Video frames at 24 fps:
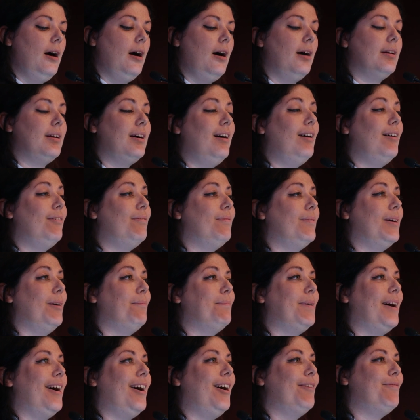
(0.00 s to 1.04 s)
On
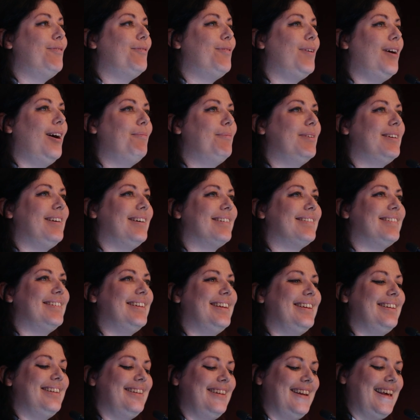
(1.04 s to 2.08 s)
behalf of Harm Reduction
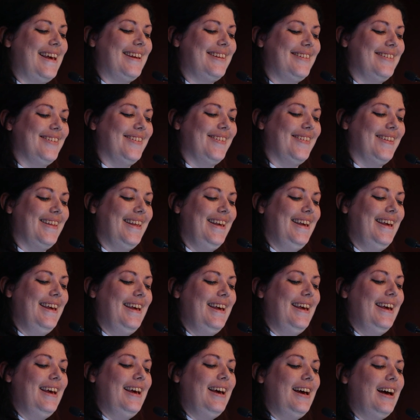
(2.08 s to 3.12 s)
International,
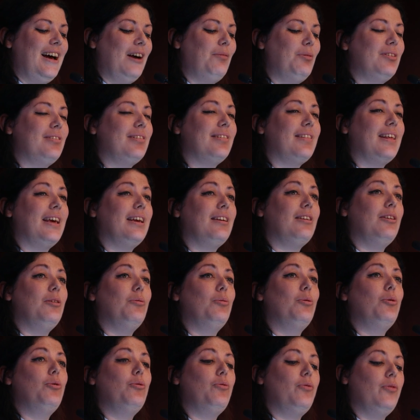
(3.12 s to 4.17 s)
I want to thank
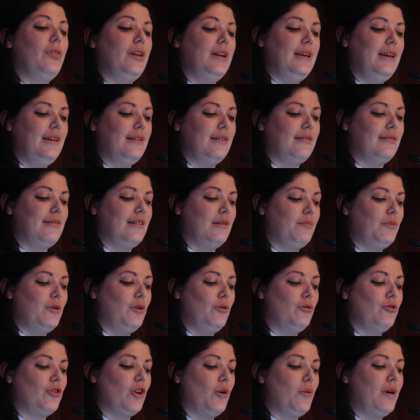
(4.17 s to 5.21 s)
you all for the leadership
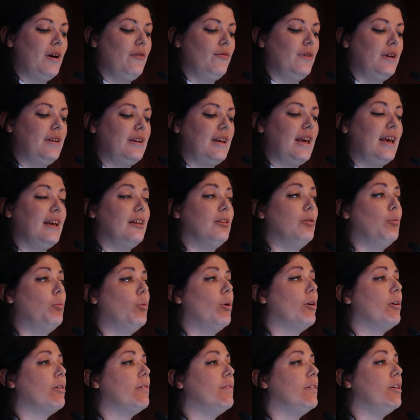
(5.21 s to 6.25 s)
you show every day and the
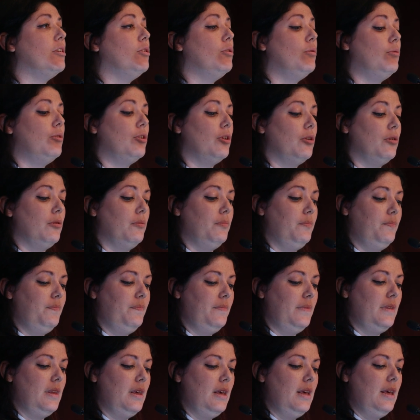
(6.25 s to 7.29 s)
work that you do.
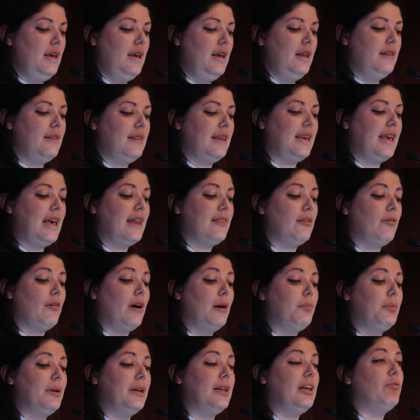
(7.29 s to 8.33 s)
Together,
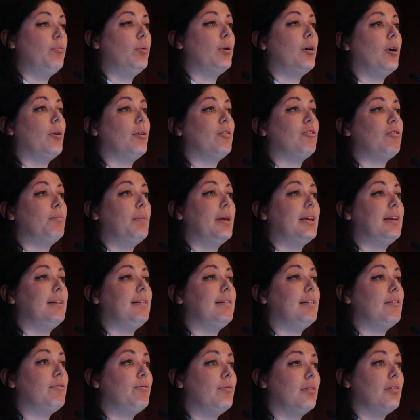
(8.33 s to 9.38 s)
I believe we're going to make a
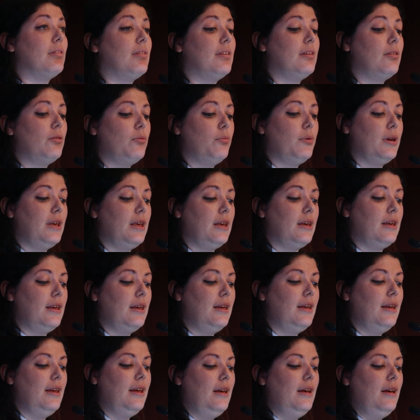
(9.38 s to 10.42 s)
difference this week,
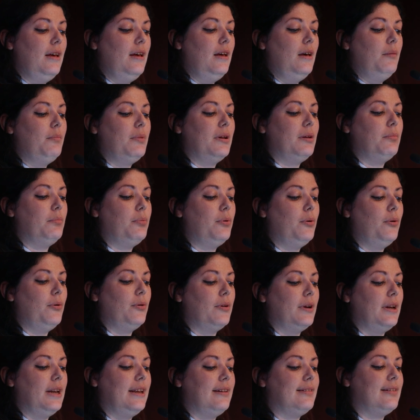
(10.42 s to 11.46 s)
but
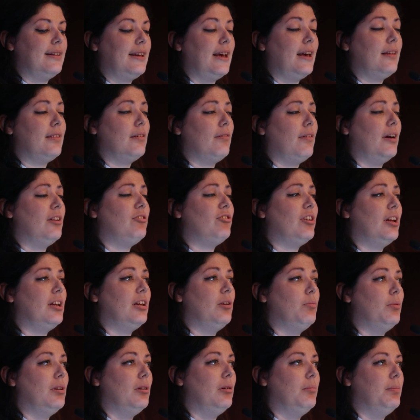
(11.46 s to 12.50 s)
importantly, together, I
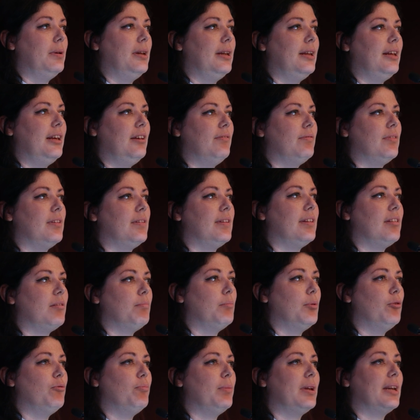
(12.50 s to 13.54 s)
genuinely believe that this
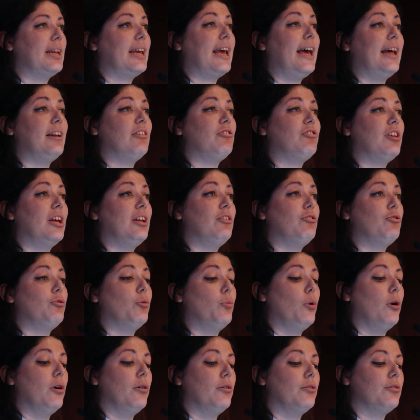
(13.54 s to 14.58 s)
movement can change the
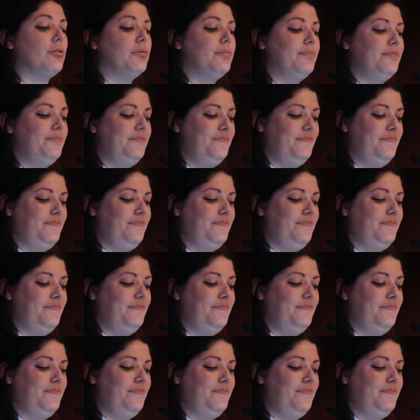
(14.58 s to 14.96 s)
world.